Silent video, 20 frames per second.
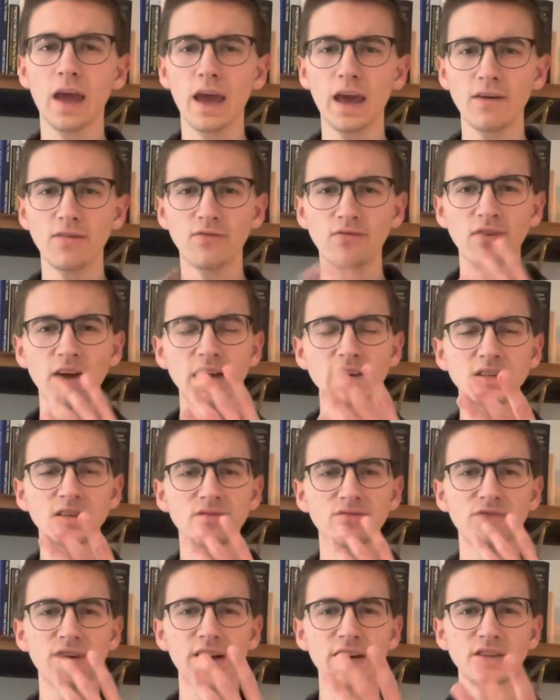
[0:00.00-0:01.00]
face to
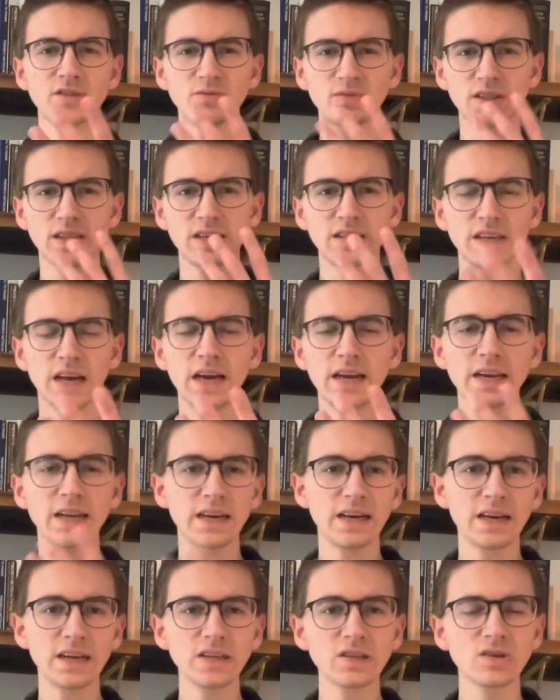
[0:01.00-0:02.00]
face with these
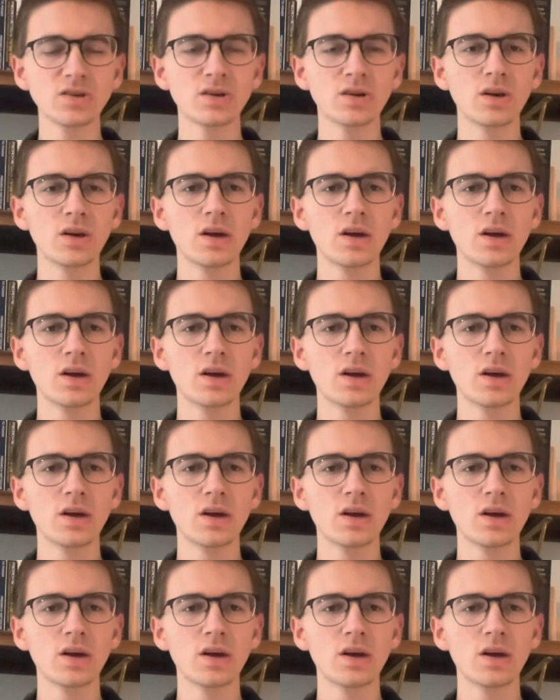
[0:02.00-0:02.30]
ideas